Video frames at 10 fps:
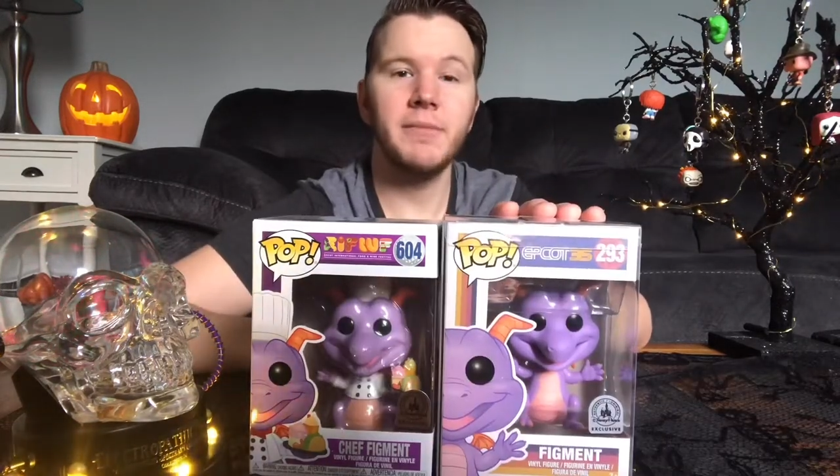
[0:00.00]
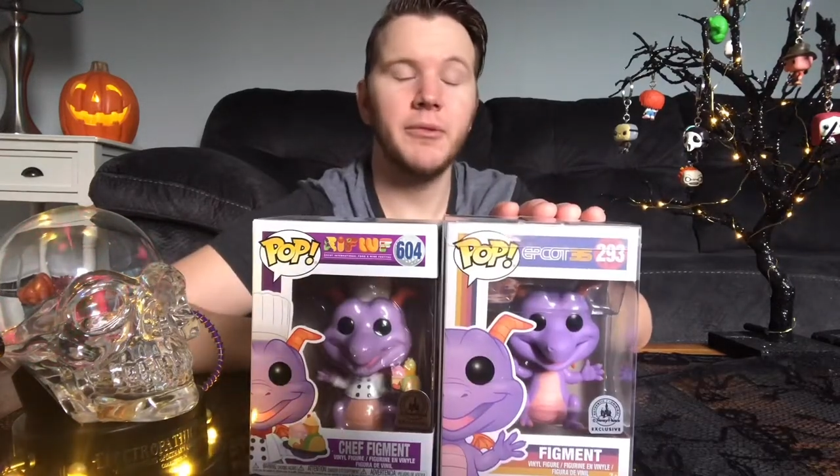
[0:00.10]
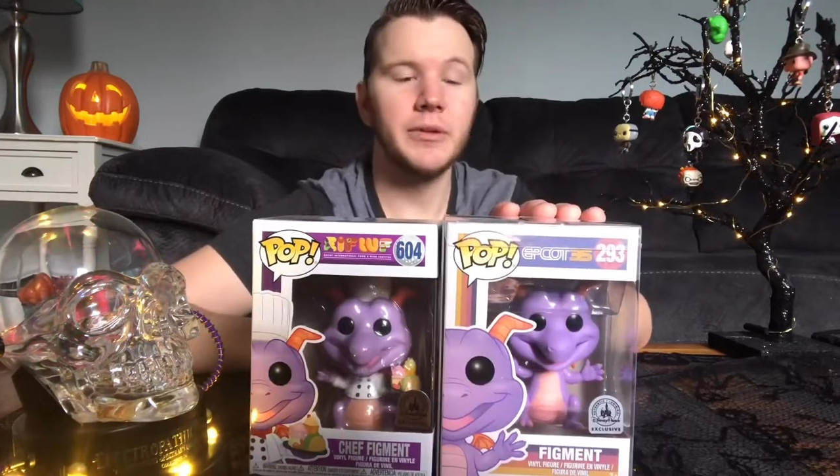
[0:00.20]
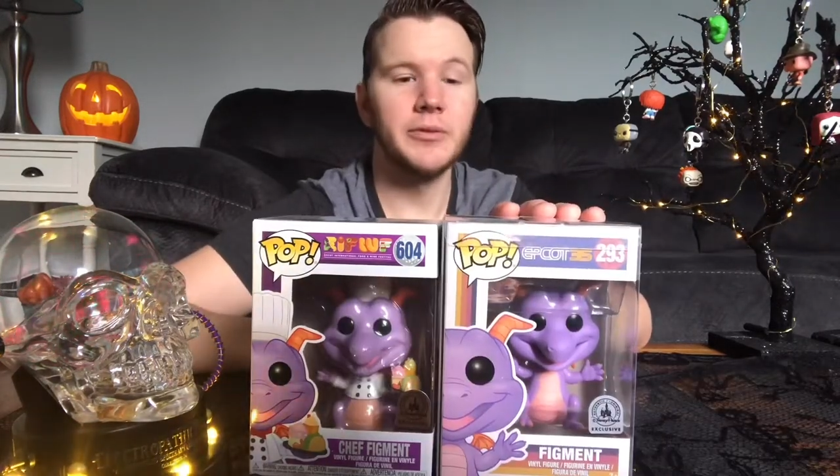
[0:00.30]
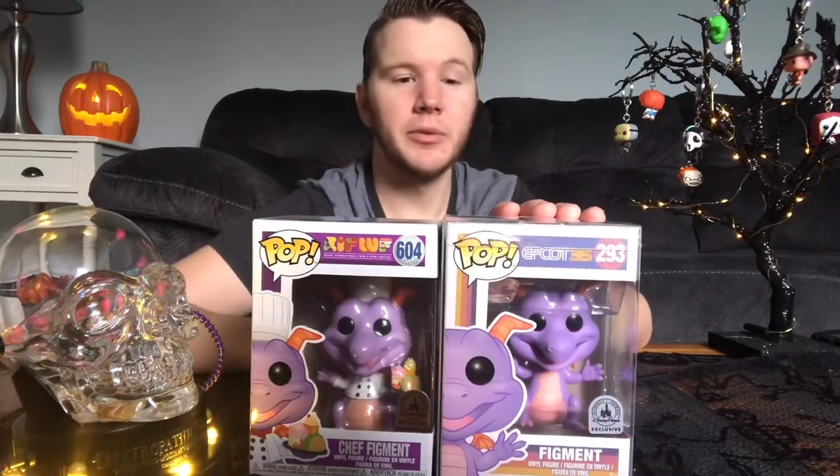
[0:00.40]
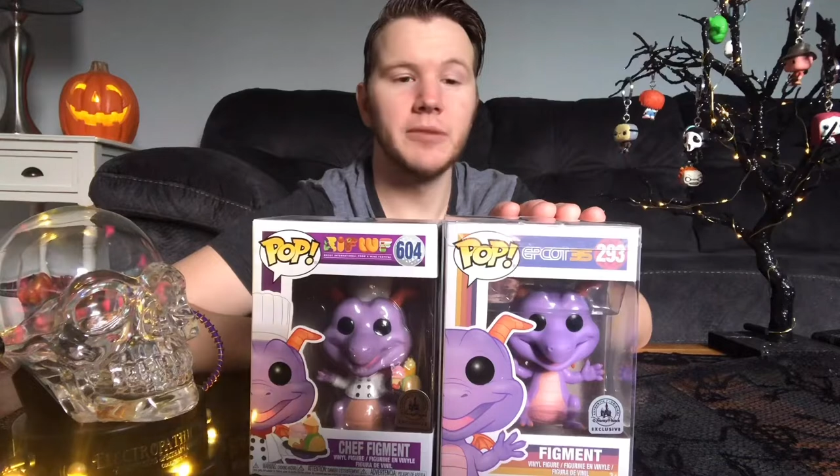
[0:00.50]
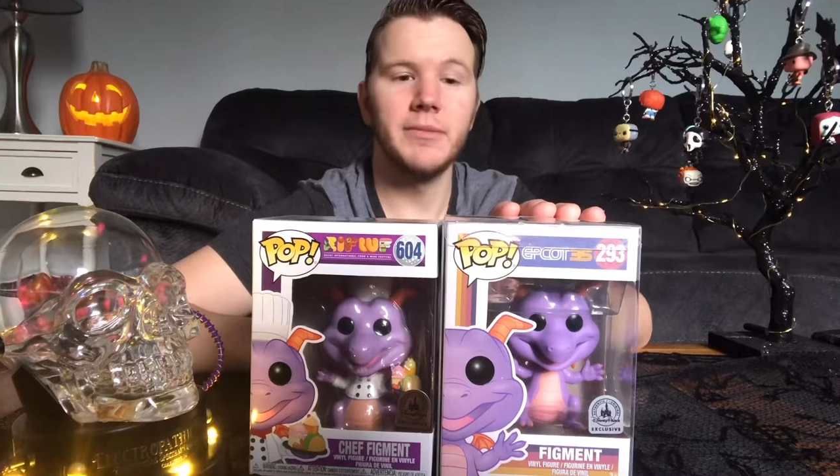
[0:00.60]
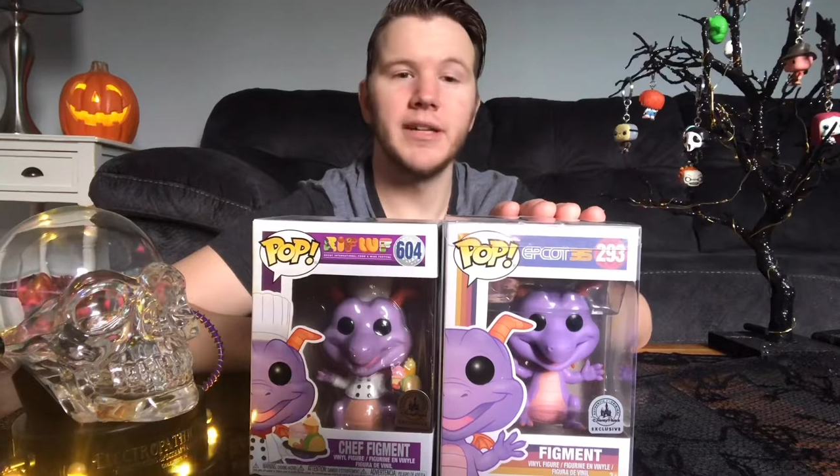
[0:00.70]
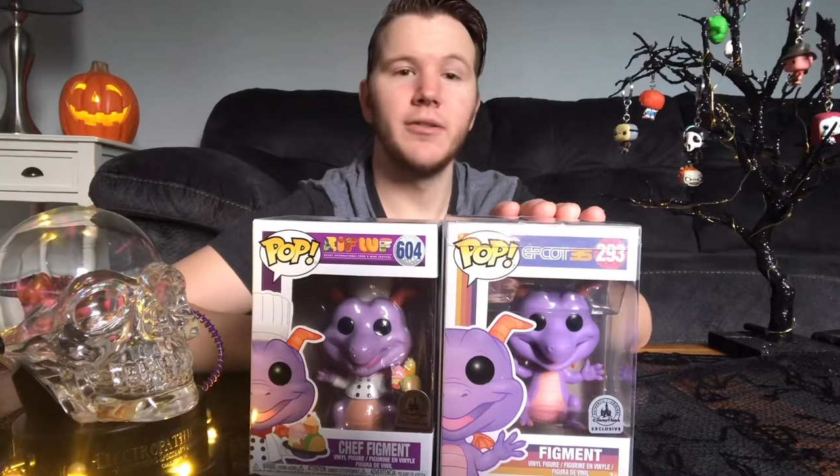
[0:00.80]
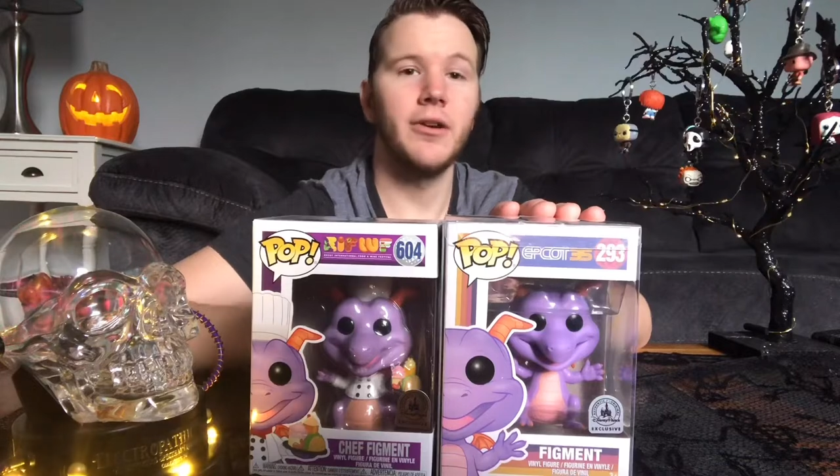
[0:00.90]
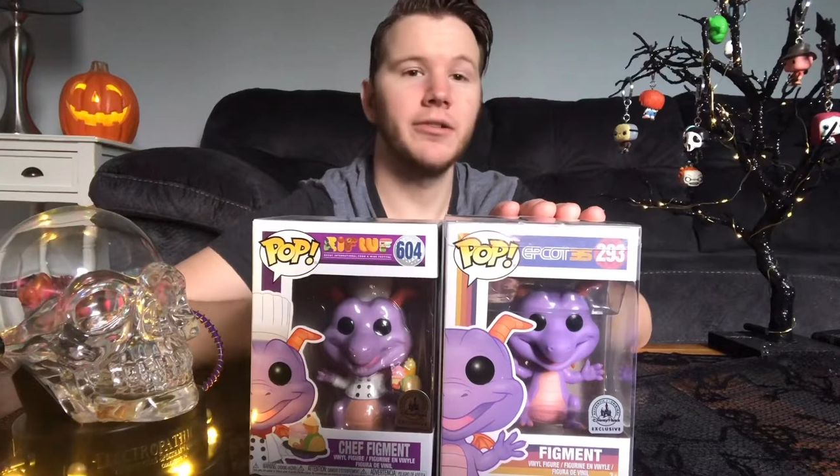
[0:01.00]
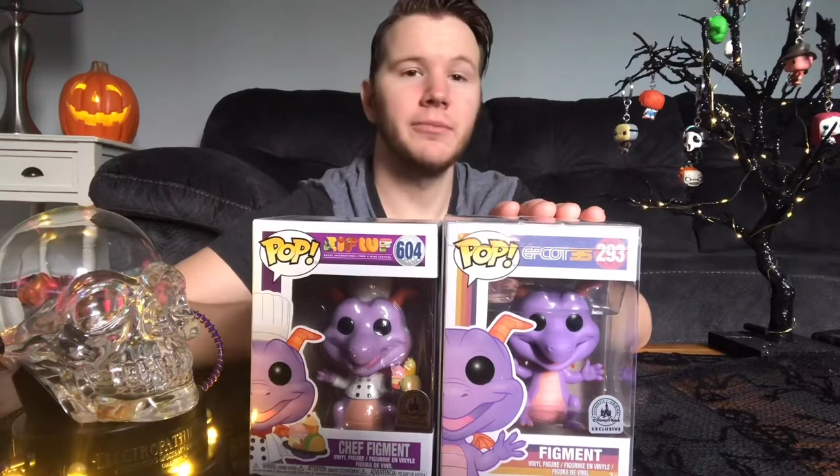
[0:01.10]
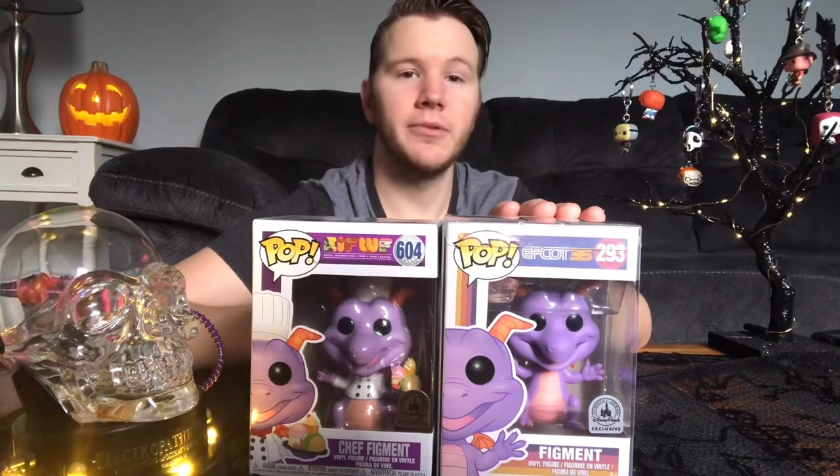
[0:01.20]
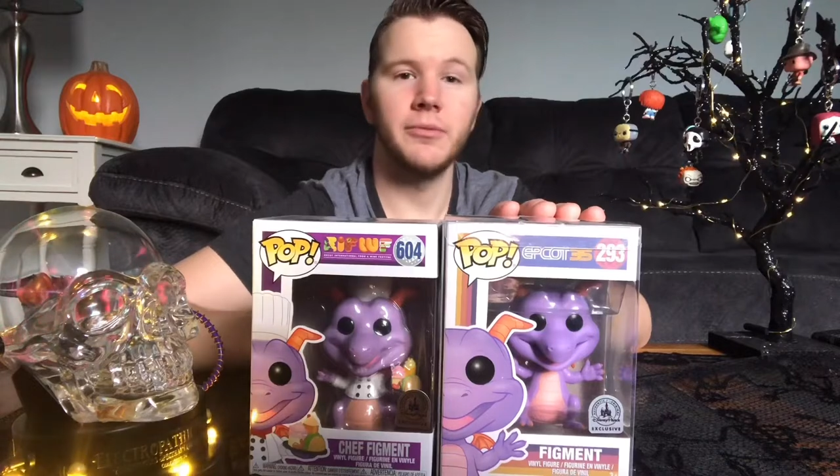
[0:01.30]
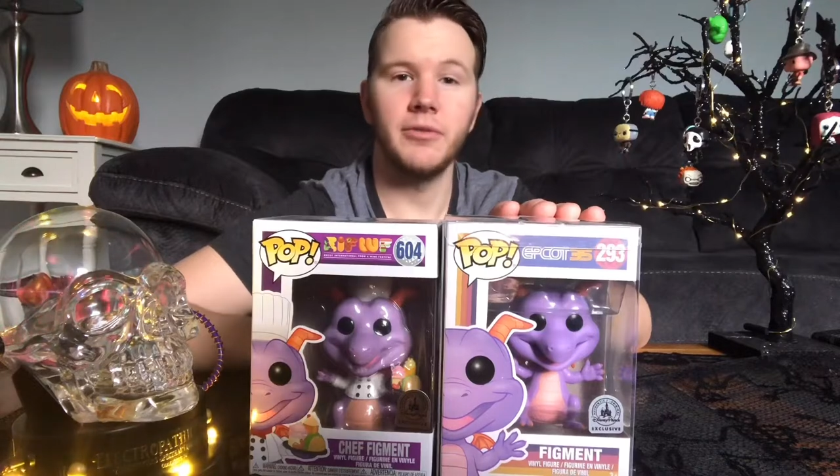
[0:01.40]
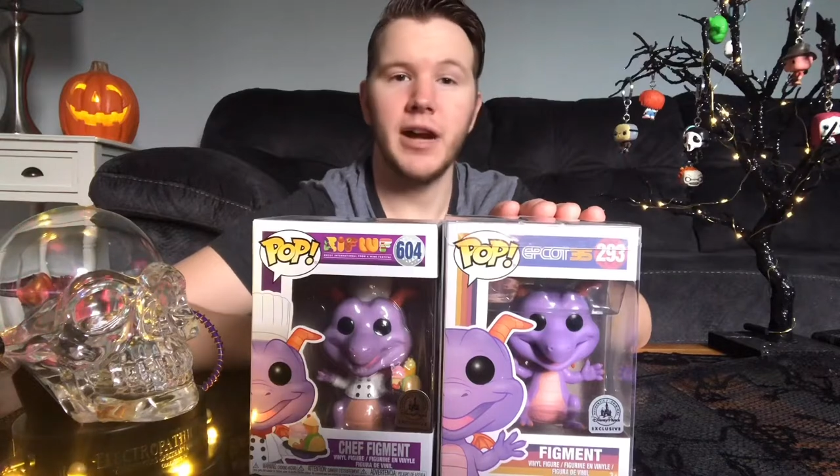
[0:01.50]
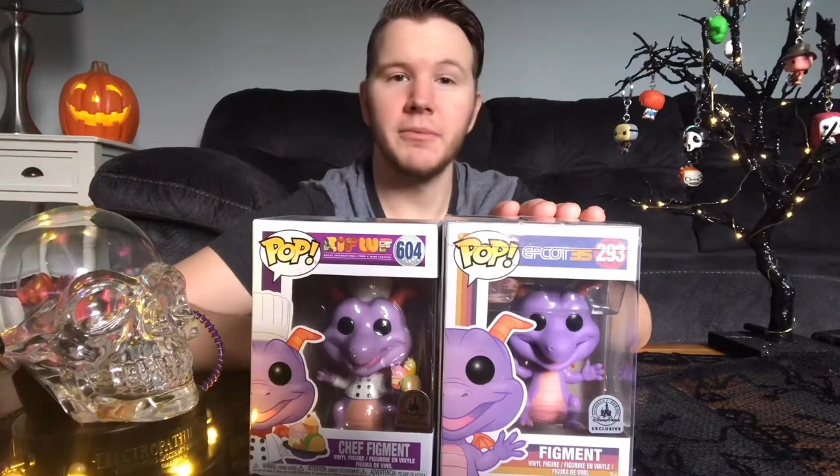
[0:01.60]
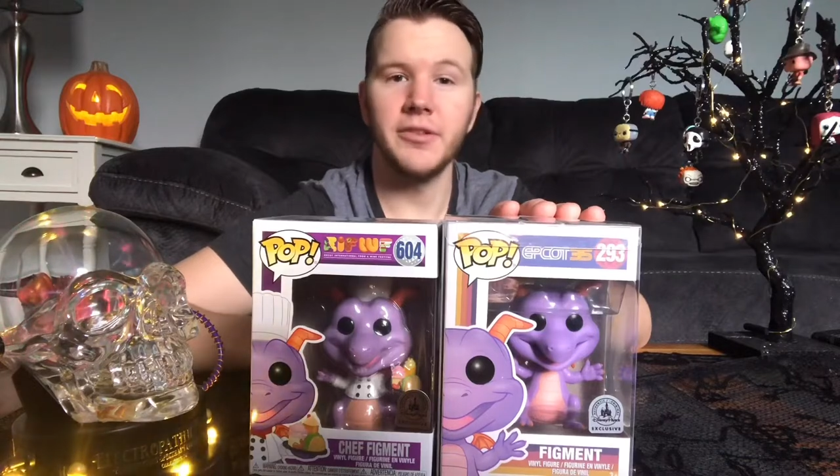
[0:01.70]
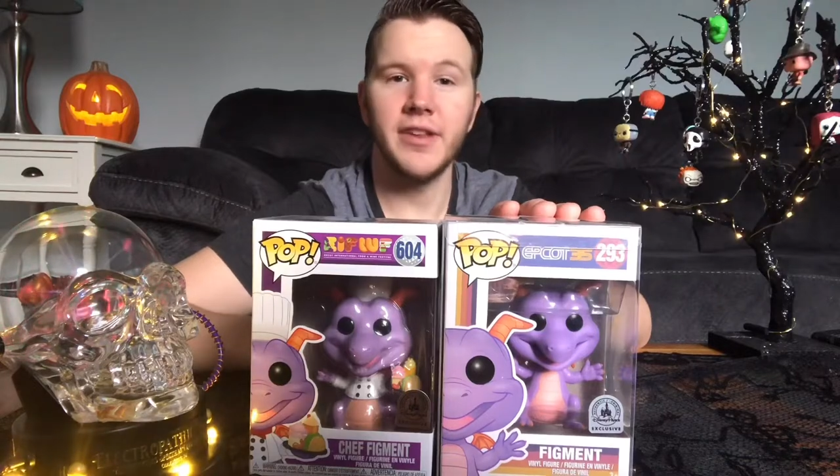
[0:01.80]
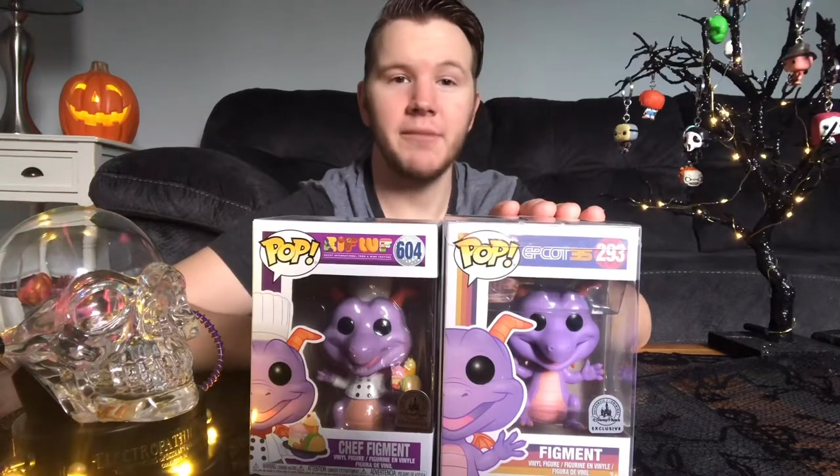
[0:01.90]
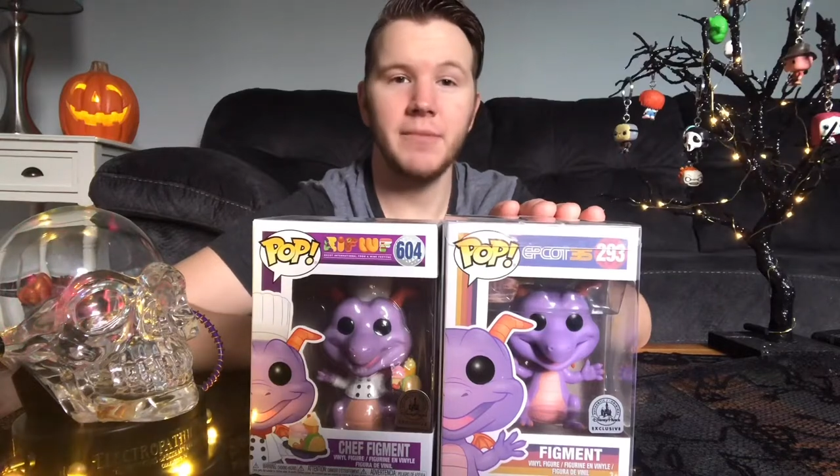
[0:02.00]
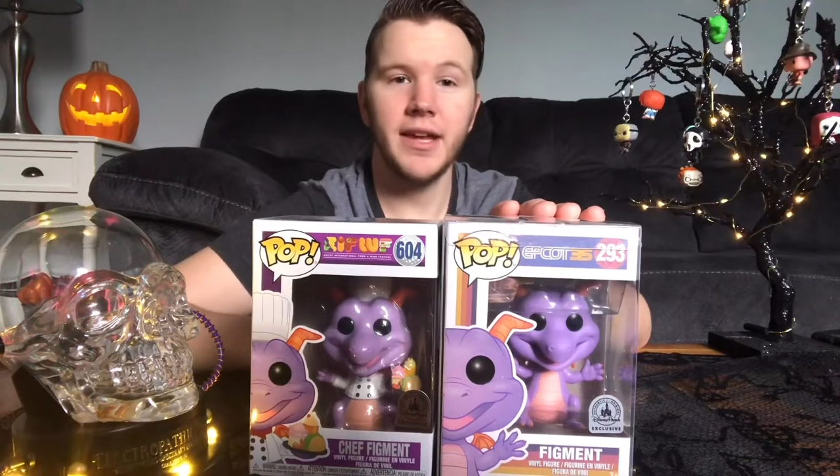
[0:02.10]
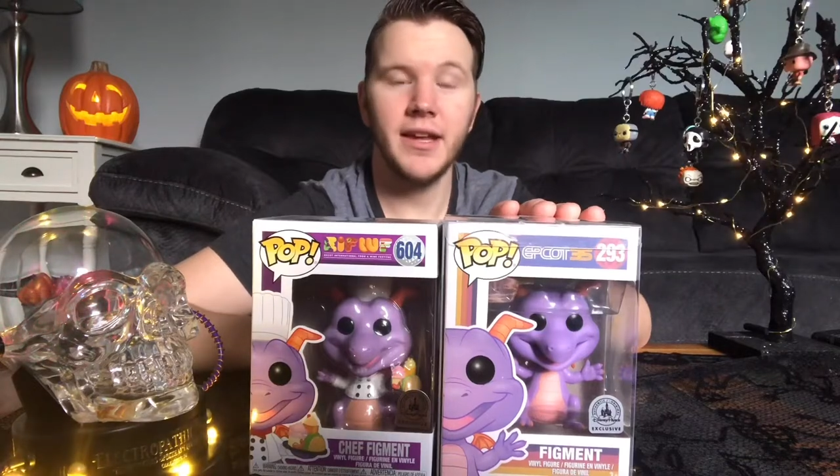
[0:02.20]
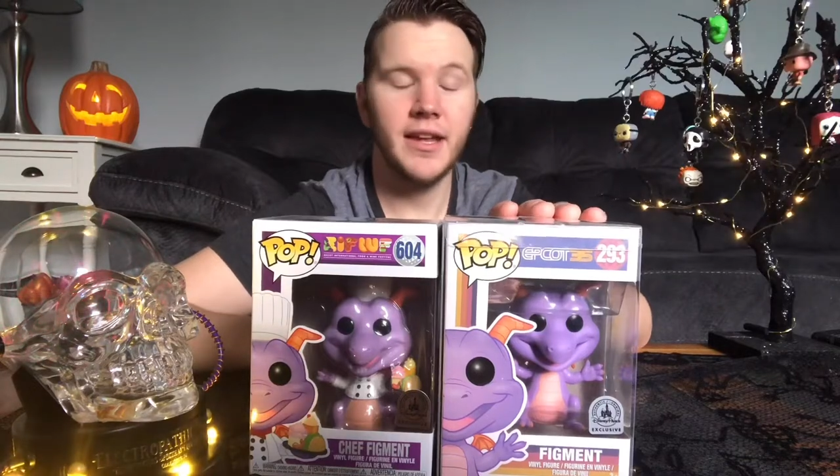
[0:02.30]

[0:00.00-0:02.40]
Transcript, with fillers: which one of my awesome subscribers sent me.